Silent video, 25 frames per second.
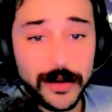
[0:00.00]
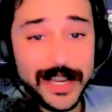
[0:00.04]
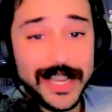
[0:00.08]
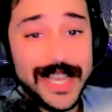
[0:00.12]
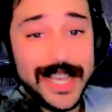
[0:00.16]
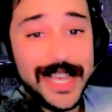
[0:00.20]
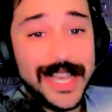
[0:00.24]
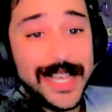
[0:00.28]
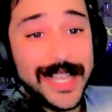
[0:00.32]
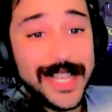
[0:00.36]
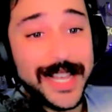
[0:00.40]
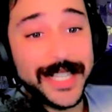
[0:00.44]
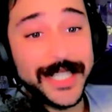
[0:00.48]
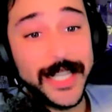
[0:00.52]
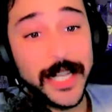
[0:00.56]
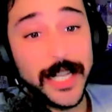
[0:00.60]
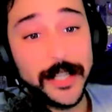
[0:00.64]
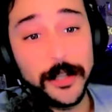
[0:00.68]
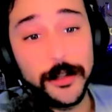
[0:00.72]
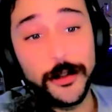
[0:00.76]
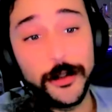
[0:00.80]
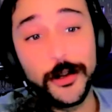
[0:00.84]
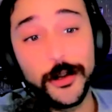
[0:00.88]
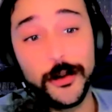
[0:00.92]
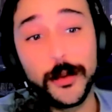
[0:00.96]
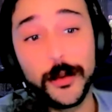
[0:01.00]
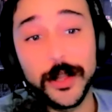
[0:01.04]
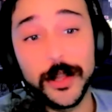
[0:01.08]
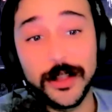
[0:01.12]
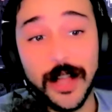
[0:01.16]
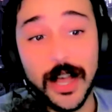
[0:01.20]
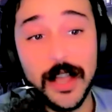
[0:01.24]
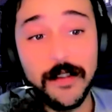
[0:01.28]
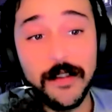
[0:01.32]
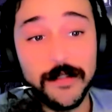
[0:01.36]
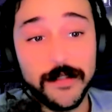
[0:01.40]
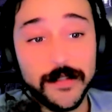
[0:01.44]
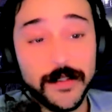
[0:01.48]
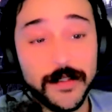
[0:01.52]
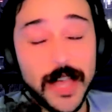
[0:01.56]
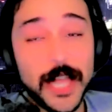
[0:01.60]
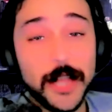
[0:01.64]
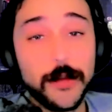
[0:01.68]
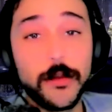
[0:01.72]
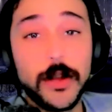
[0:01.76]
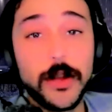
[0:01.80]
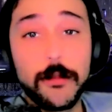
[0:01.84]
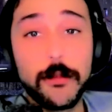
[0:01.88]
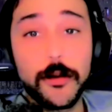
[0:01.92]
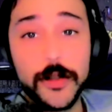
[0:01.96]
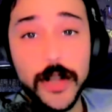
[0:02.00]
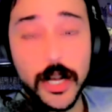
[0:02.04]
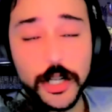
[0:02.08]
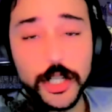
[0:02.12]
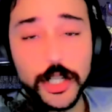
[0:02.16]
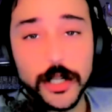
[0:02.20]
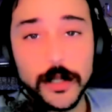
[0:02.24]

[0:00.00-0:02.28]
that has nothing to do with life and reproduction.